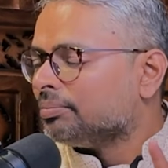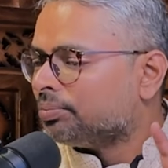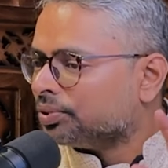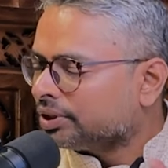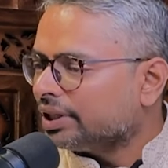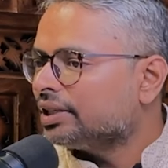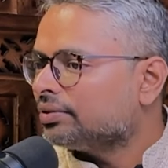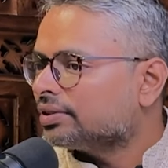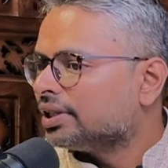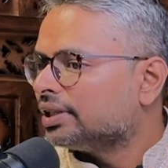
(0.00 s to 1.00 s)
Pushing it
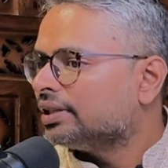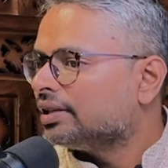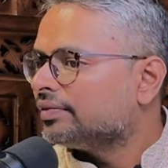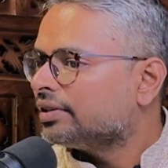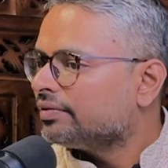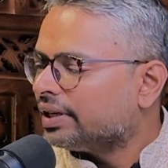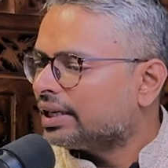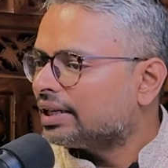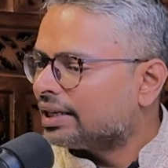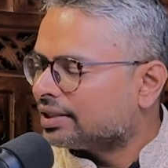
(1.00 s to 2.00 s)
to a certain level
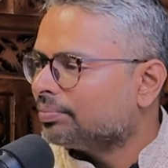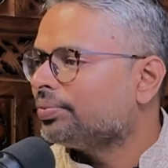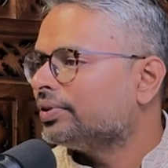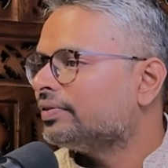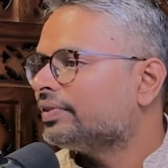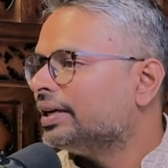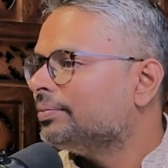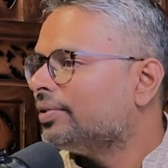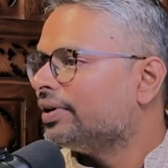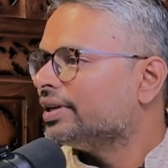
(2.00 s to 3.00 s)
where at some point of
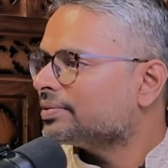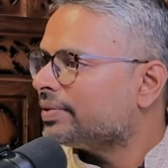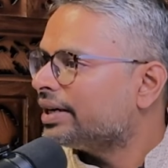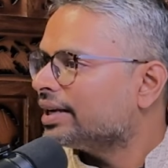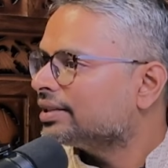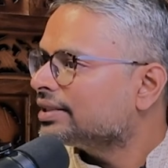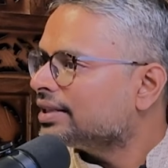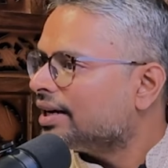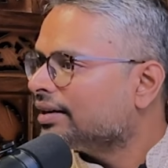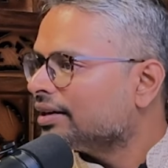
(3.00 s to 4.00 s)
time, audience might actually
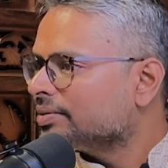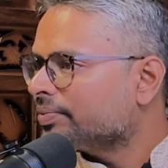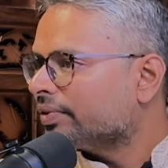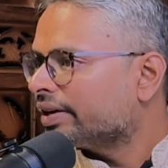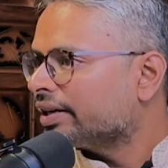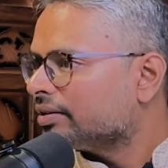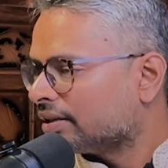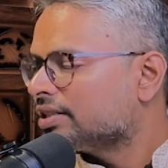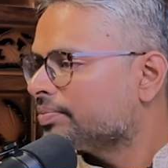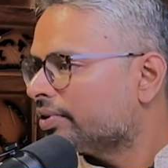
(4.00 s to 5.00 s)
start
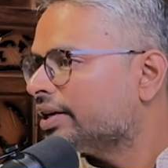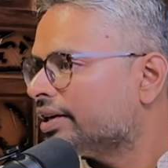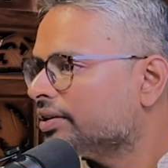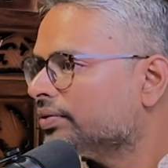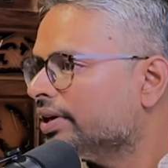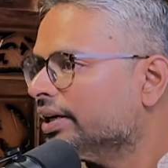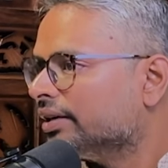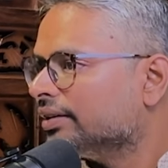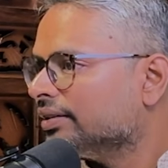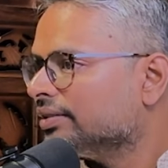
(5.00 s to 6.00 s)
reciprocating to it.
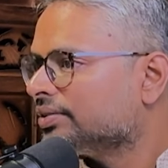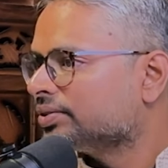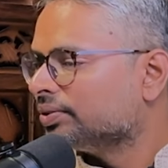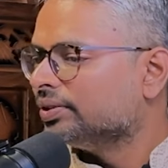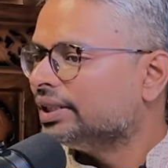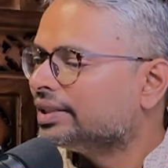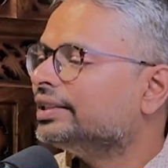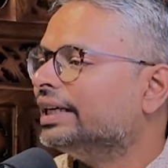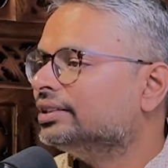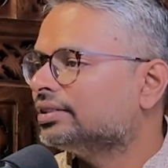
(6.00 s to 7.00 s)
So it's a
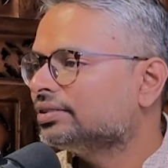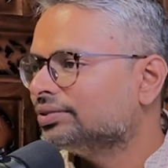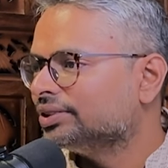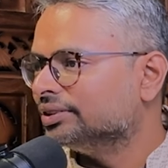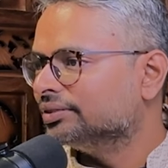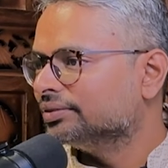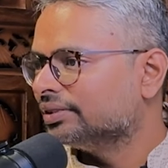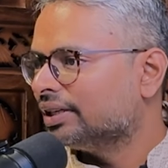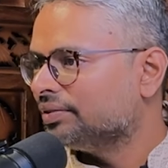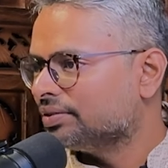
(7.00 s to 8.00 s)
dangerous notion,
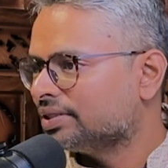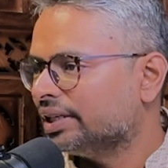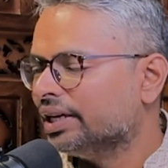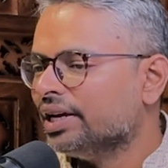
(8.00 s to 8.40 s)
I would say.